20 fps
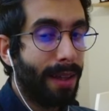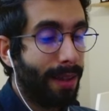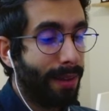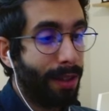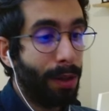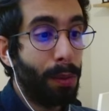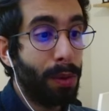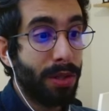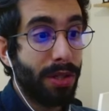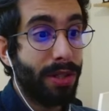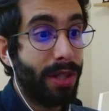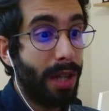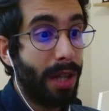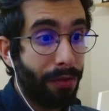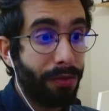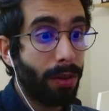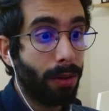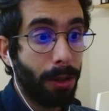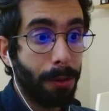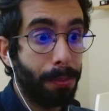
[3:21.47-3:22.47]
They would
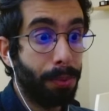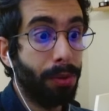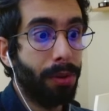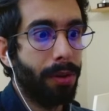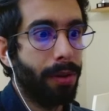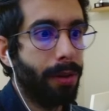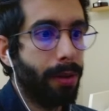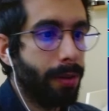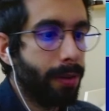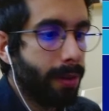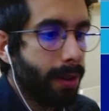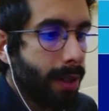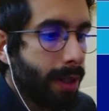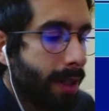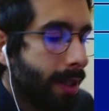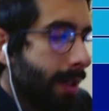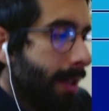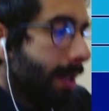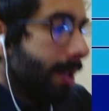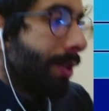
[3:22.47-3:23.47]
definitely put it here.
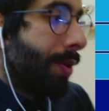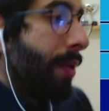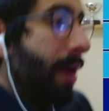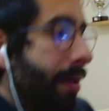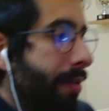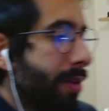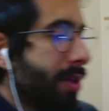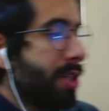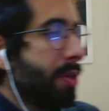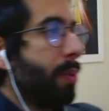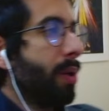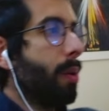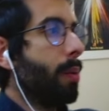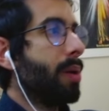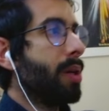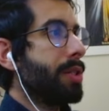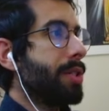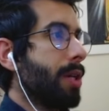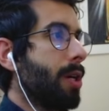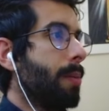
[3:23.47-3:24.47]
So yeah, this is what I
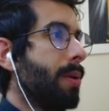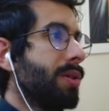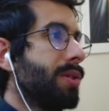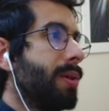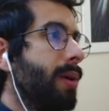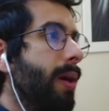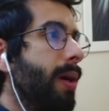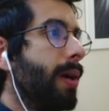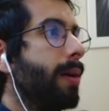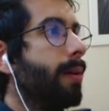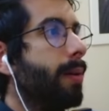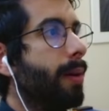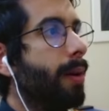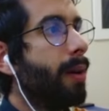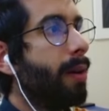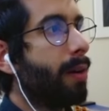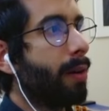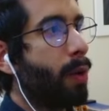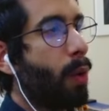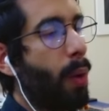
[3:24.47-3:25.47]
want to talk about today.
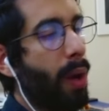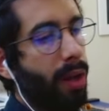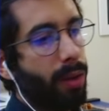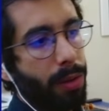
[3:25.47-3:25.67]
Quick